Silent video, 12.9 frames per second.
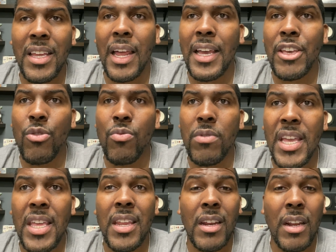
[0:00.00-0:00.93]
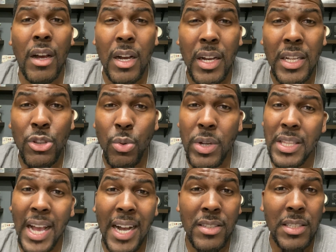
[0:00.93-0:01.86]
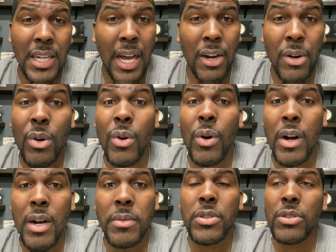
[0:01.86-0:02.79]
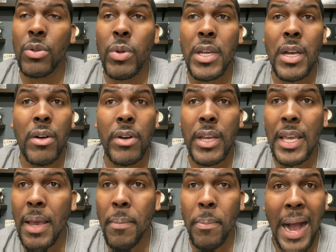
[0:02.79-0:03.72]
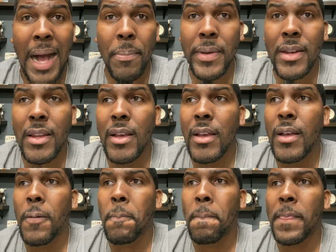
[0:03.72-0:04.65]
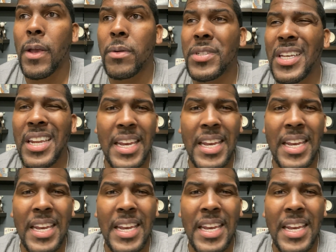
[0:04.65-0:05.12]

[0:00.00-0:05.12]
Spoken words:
Like, you needed a $3,000 or up studio to get popping, you know what I'm saying?